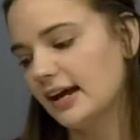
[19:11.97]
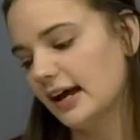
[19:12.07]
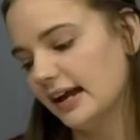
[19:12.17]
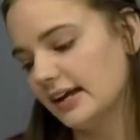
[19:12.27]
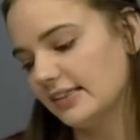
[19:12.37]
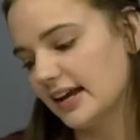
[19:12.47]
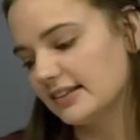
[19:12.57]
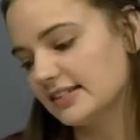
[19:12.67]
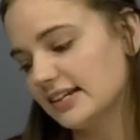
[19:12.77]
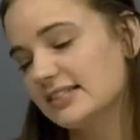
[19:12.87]
And that
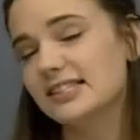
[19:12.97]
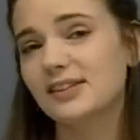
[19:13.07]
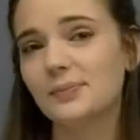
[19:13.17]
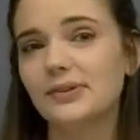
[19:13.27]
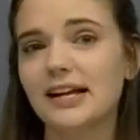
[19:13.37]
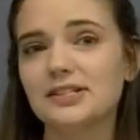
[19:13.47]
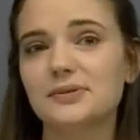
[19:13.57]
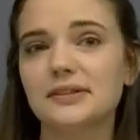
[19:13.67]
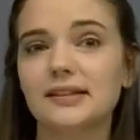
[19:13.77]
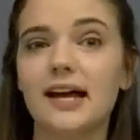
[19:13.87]
does still apply to
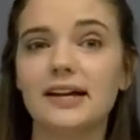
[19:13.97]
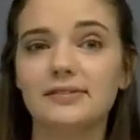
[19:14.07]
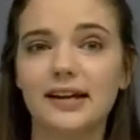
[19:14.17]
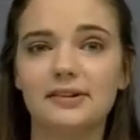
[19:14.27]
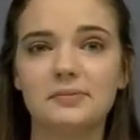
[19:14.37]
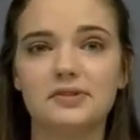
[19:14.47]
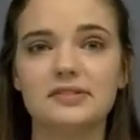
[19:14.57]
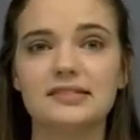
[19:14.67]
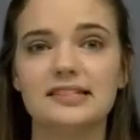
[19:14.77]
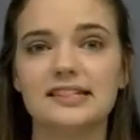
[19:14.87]
a lot of
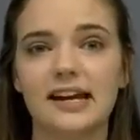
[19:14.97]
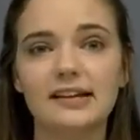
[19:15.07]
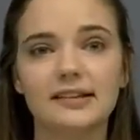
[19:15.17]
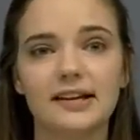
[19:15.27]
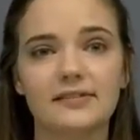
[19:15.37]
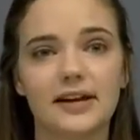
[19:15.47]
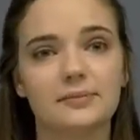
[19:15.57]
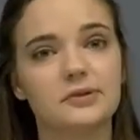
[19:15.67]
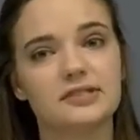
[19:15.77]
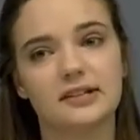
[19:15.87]
animals today, a lot of
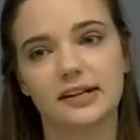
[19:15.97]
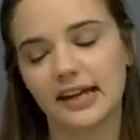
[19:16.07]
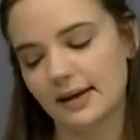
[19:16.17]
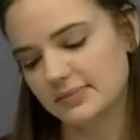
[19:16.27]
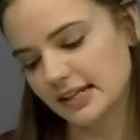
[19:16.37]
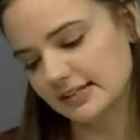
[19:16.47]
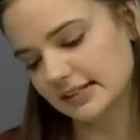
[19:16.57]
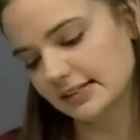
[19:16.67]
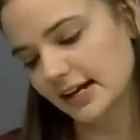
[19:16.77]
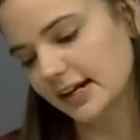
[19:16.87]
animals that are kept as
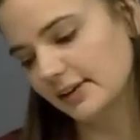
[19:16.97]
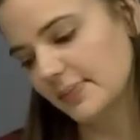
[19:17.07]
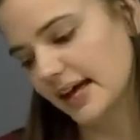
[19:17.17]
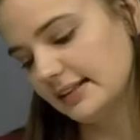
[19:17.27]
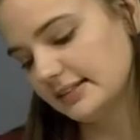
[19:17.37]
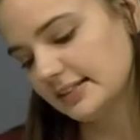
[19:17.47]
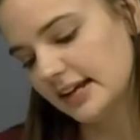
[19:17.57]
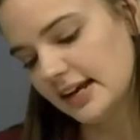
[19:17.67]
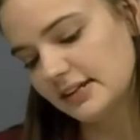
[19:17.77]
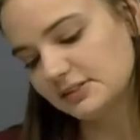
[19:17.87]
exotic pets.
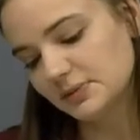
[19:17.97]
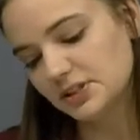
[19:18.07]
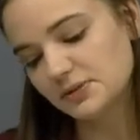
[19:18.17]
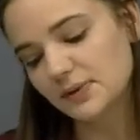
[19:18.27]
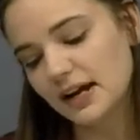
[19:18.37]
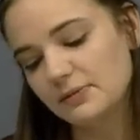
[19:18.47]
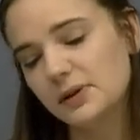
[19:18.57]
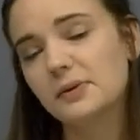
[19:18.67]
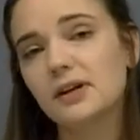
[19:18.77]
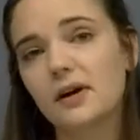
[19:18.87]
So which is why we
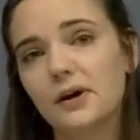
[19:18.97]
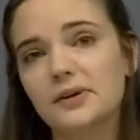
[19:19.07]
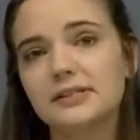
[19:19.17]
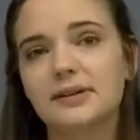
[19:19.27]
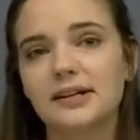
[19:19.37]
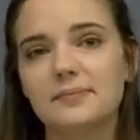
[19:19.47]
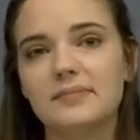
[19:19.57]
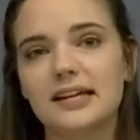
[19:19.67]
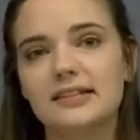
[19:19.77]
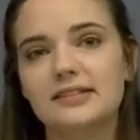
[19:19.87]
would always
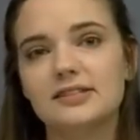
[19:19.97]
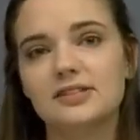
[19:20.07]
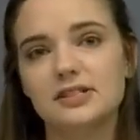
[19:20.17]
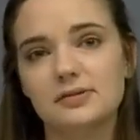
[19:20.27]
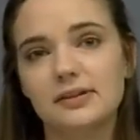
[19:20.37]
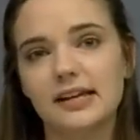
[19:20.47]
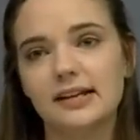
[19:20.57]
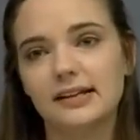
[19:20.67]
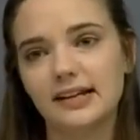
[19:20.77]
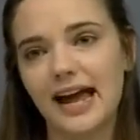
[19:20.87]
recommend to
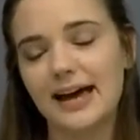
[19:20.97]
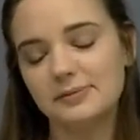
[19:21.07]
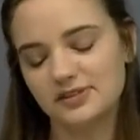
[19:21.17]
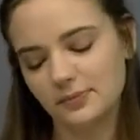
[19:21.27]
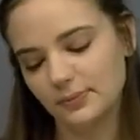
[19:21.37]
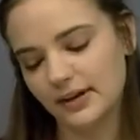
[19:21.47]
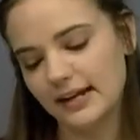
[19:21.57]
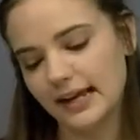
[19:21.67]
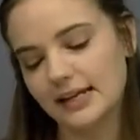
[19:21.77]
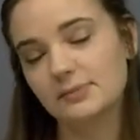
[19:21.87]
get captive bred
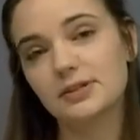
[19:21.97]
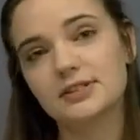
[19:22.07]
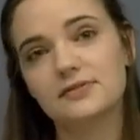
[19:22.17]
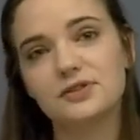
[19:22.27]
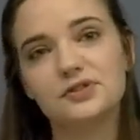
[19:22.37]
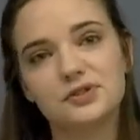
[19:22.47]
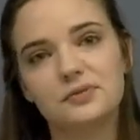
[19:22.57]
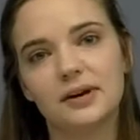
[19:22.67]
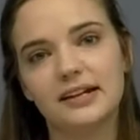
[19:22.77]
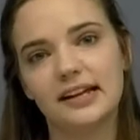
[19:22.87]
animals if you do
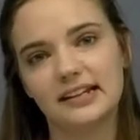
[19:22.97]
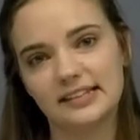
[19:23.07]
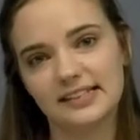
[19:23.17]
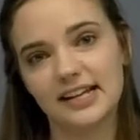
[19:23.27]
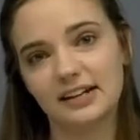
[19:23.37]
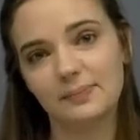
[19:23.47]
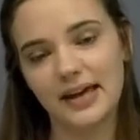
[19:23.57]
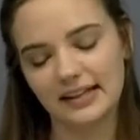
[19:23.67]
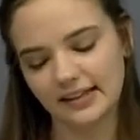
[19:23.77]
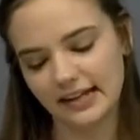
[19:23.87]
want an exotic
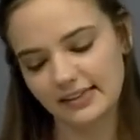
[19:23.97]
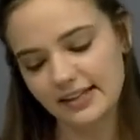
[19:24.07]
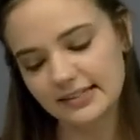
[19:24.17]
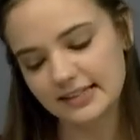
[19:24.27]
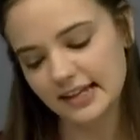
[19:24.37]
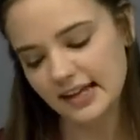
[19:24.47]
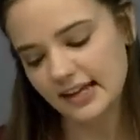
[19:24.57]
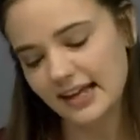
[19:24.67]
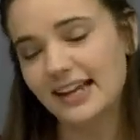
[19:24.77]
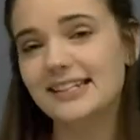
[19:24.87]
pet like this.
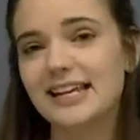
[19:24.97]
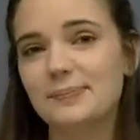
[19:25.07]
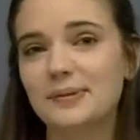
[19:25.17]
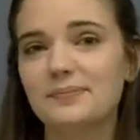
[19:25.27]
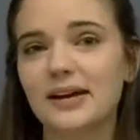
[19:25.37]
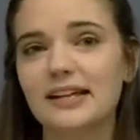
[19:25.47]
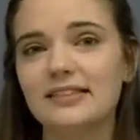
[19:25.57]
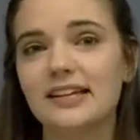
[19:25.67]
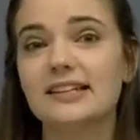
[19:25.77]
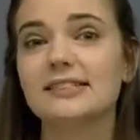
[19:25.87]
And to keep in mind
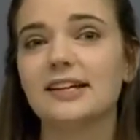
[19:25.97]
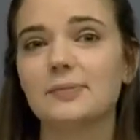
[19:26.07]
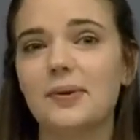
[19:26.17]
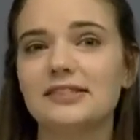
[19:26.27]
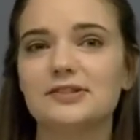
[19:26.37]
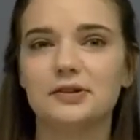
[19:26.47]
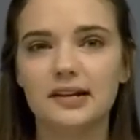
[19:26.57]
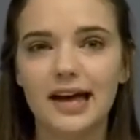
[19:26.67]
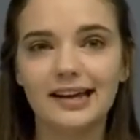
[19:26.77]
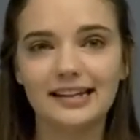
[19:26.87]
that exotic pets are
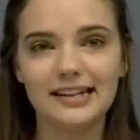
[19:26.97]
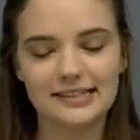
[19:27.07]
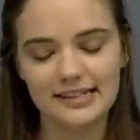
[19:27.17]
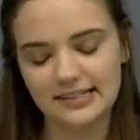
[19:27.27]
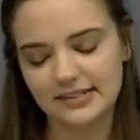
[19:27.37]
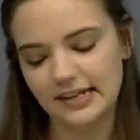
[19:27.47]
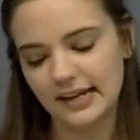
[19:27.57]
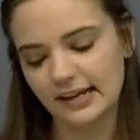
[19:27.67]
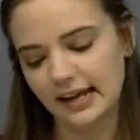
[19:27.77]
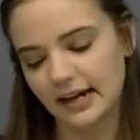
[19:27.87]
not easy to
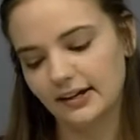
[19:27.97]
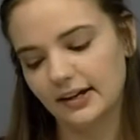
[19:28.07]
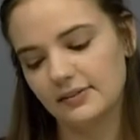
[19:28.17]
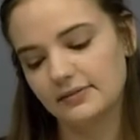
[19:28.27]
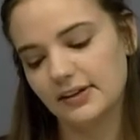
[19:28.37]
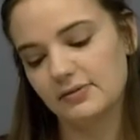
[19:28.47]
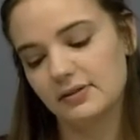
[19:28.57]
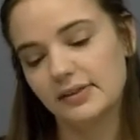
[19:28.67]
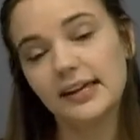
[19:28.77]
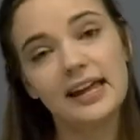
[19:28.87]
take care of. Even
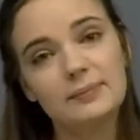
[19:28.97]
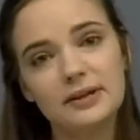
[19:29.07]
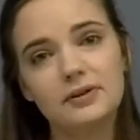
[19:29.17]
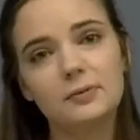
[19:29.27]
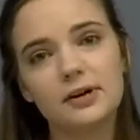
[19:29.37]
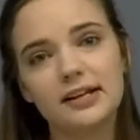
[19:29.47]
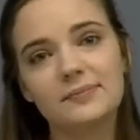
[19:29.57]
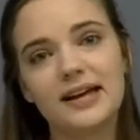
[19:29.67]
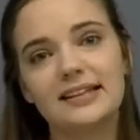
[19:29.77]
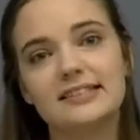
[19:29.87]
though they can be rewarding
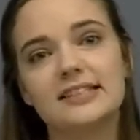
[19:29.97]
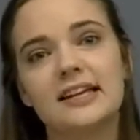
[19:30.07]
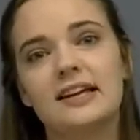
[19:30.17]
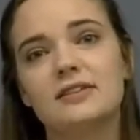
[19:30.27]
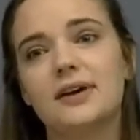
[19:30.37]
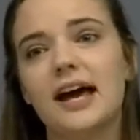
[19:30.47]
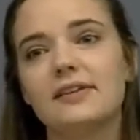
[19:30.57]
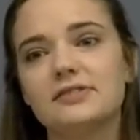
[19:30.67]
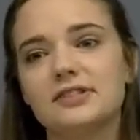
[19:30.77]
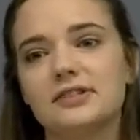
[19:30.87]
pets, you
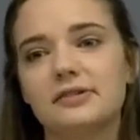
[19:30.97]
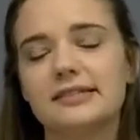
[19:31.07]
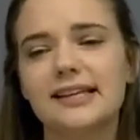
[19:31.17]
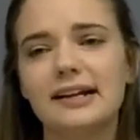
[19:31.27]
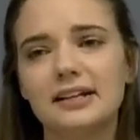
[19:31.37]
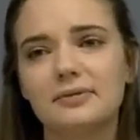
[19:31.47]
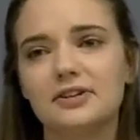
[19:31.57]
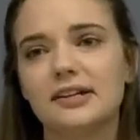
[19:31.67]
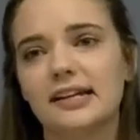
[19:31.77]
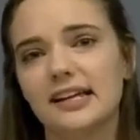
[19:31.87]
have to know exactly what
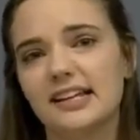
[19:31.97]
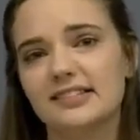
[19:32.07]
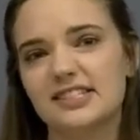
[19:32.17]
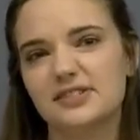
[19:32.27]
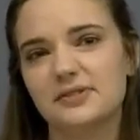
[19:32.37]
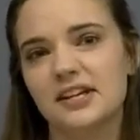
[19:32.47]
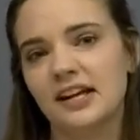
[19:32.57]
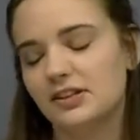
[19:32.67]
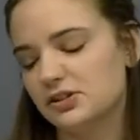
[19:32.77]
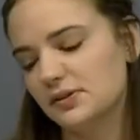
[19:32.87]
you're getting into,
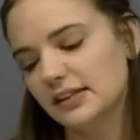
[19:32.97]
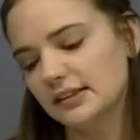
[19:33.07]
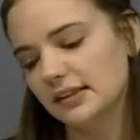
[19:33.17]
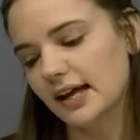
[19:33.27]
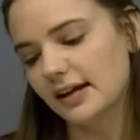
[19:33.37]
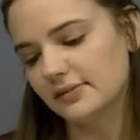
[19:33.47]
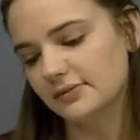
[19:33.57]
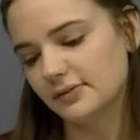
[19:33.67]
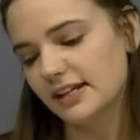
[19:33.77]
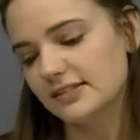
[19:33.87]
do a lot of
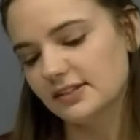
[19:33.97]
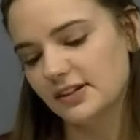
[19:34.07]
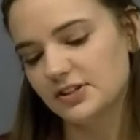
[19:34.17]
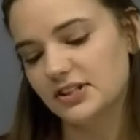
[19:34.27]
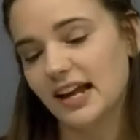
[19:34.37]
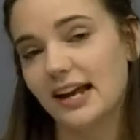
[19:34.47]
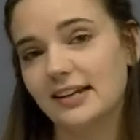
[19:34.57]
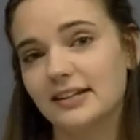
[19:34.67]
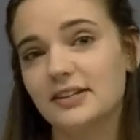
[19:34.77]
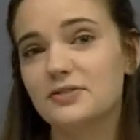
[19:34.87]
research,
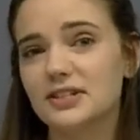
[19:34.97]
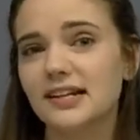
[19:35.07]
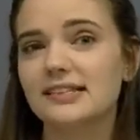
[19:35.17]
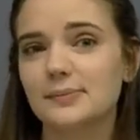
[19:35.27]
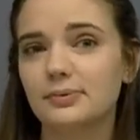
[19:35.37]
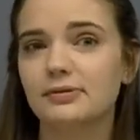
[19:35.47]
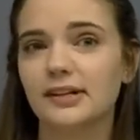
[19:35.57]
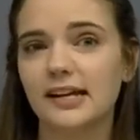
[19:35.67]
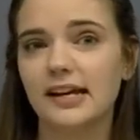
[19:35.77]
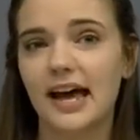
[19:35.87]
and usually it's a
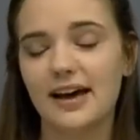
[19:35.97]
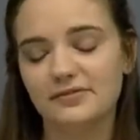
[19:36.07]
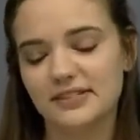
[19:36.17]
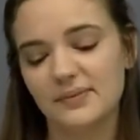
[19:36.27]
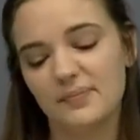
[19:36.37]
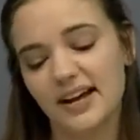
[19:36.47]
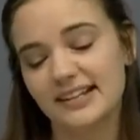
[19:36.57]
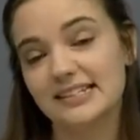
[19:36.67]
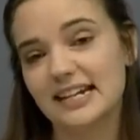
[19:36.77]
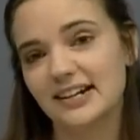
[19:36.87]
pretty hefty
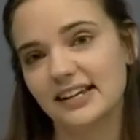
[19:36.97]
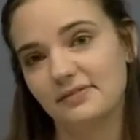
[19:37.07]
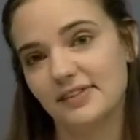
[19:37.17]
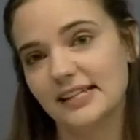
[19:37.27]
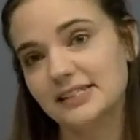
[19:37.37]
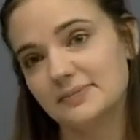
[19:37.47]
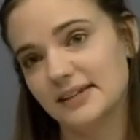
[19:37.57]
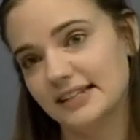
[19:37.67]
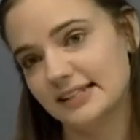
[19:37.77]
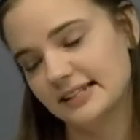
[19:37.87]
monetary investment.